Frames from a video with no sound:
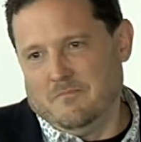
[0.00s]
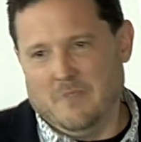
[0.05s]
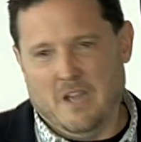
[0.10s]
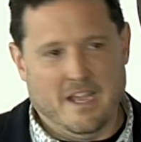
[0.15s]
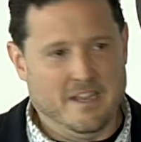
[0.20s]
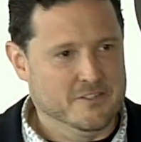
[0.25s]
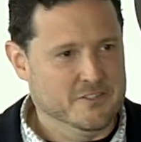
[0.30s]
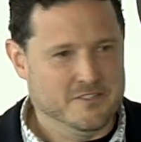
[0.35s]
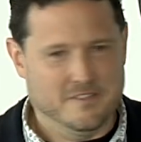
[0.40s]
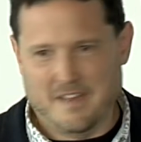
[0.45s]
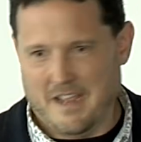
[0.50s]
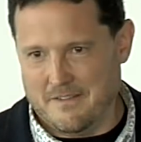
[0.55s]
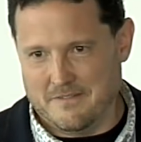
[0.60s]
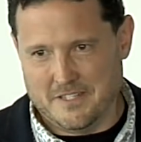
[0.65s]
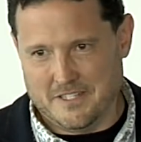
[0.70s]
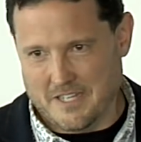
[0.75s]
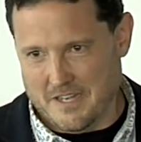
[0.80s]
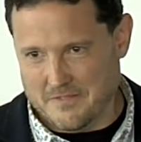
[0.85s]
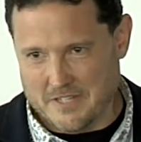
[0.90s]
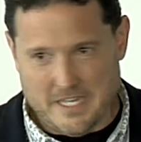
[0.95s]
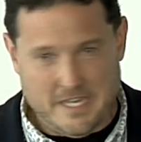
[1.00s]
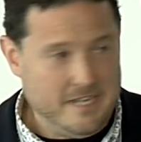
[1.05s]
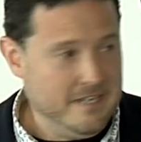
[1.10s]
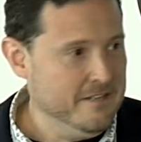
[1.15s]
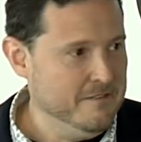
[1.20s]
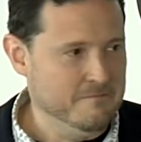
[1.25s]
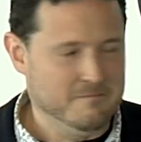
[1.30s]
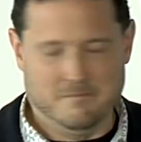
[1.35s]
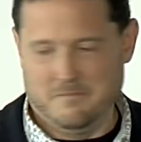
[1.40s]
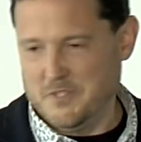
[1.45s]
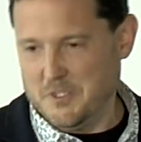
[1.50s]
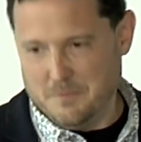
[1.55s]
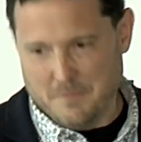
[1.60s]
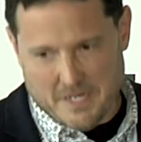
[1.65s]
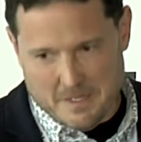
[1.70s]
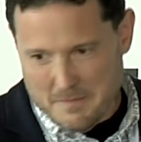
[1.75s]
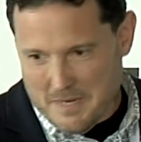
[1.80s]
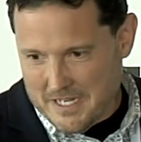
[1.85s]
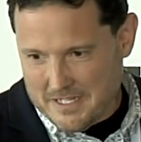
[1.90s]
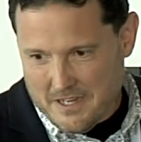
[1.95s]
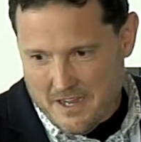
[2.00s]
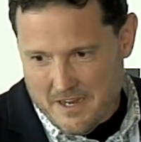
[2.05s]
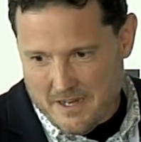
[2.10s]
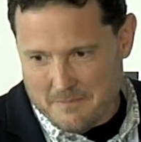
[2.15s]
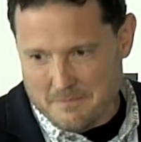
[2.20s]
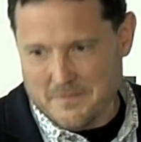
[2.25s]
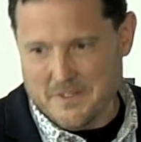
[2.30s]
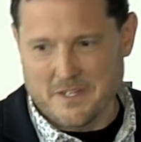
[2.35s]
I just have to eat it and spend my time,